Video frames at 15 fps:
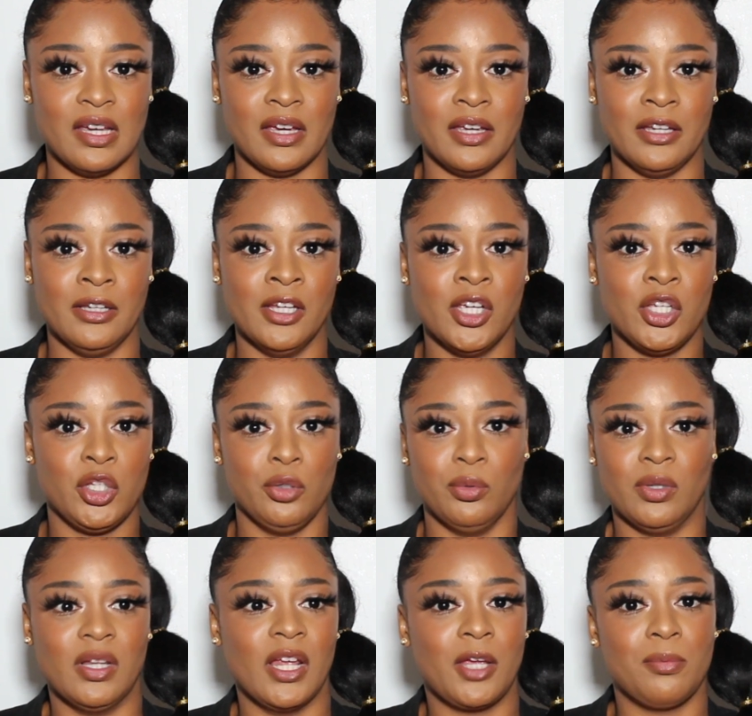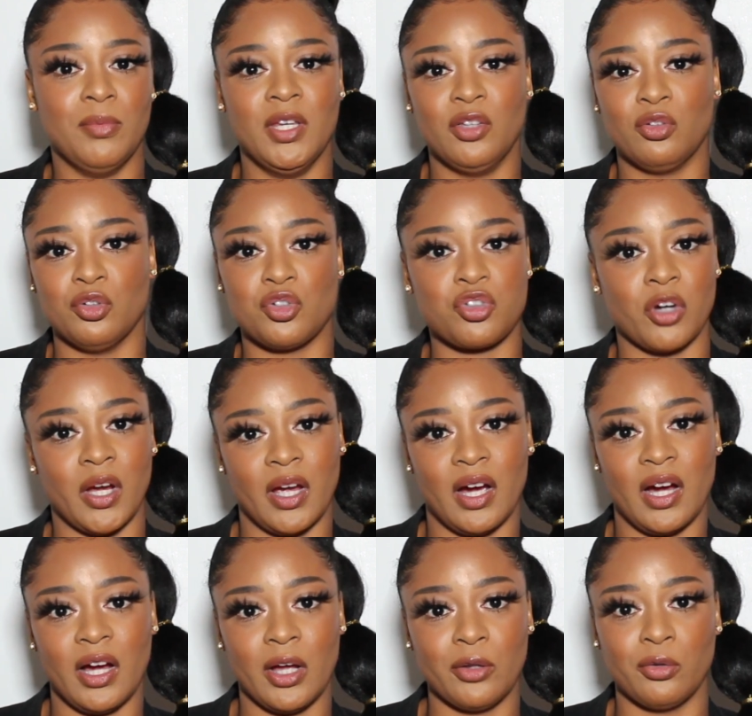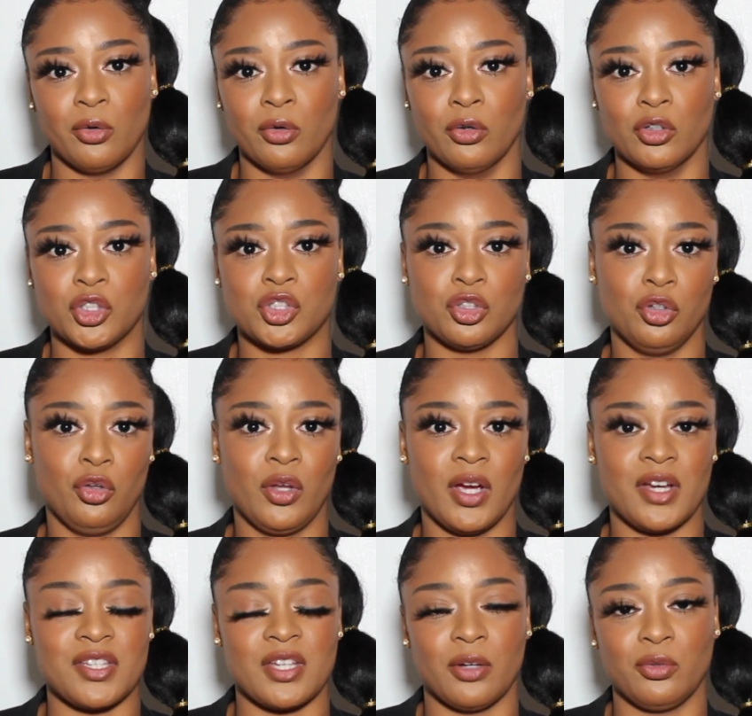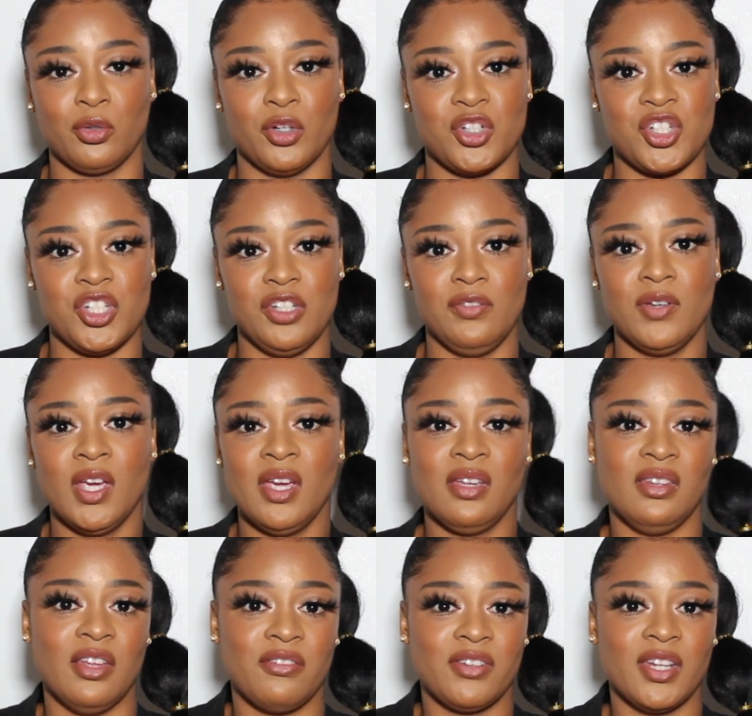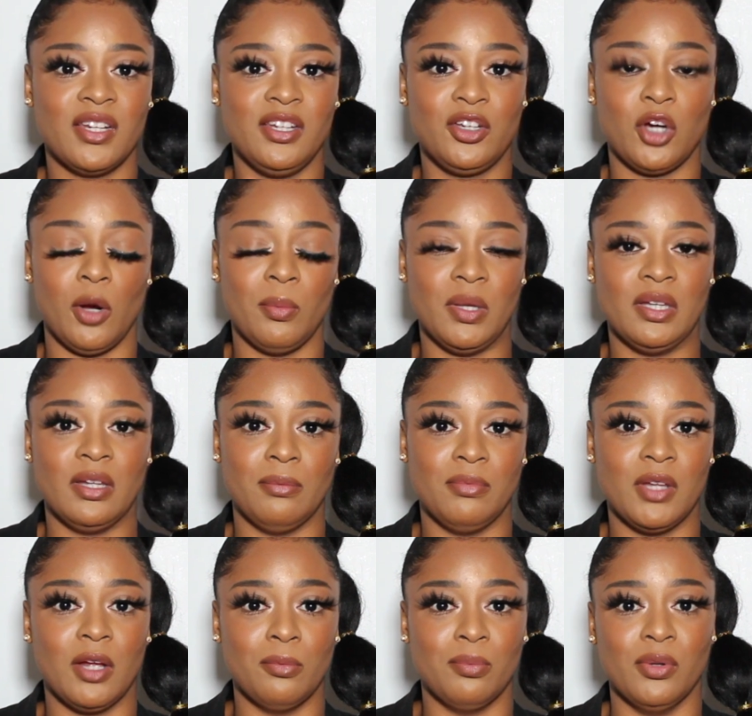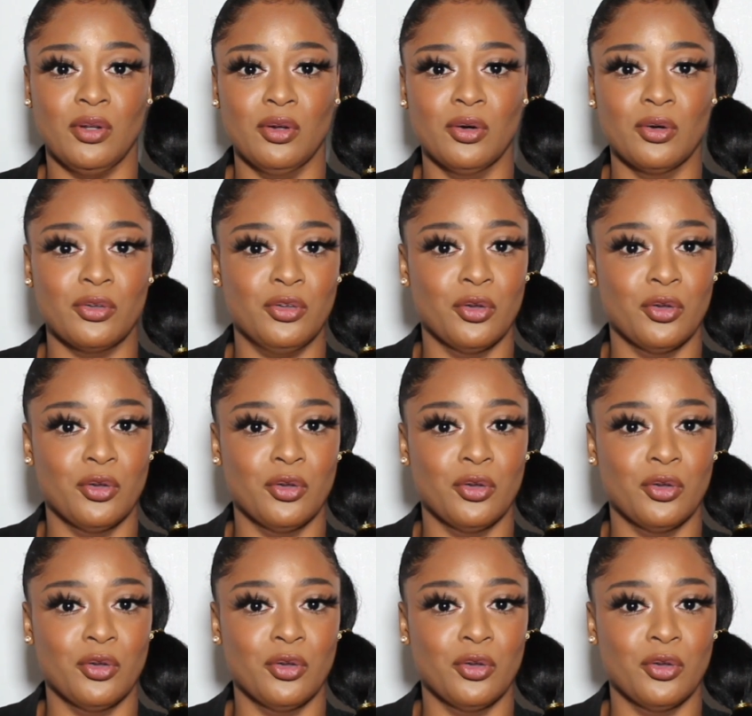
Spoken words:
and you would like me to try out or show you guys how to achieve, definitely comment them down below.